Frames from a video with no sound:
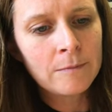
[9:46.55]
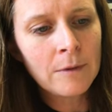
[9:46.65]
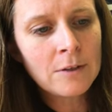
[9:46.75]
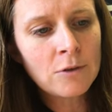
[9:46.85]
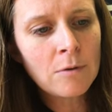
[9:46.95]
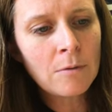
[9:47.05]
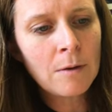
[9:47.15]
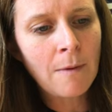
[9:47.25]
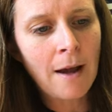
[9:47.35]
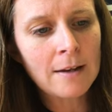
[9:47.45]
We do what
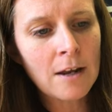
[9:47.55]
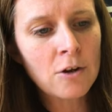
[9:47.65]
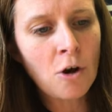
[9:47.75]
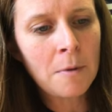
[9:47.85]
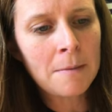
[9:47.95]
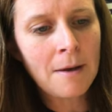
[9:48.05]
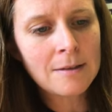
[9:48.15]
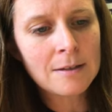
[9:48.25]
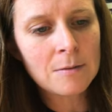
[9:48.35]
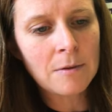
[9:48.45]
we want and nobody
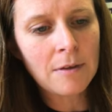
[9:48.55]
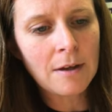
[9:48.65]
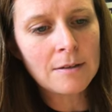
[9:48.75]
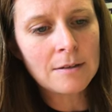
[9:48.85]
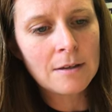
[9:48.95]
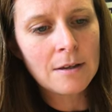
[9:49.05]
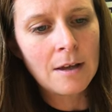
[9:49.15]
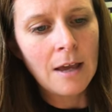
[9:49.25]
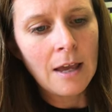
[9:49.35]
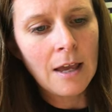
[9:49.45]
messes with us.
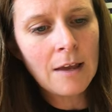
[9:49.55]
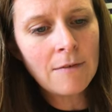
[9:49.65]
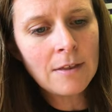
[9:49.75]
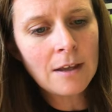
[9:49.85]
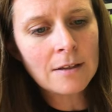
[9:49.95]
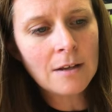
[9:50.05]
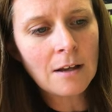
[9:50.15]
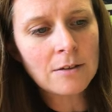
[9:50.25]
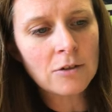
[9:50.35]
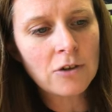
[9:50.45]
Even the
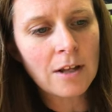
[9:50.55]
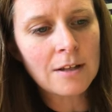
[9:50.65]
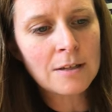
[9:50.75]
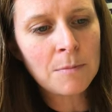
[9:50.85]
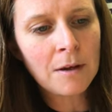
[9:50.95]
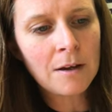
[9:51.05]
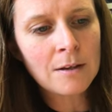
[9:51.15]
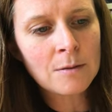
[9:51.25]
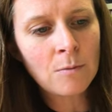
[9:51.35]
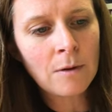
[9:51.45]
adults are jealous
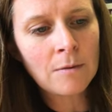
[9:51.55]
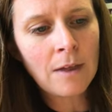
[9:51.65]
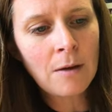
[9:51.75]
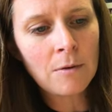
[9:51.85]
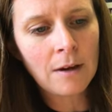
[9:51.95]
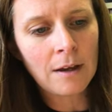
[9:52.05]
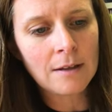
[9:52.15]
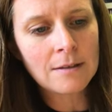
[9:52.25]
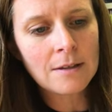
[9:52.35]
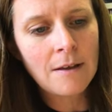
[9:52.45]
because when they were
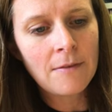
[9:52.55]
kids,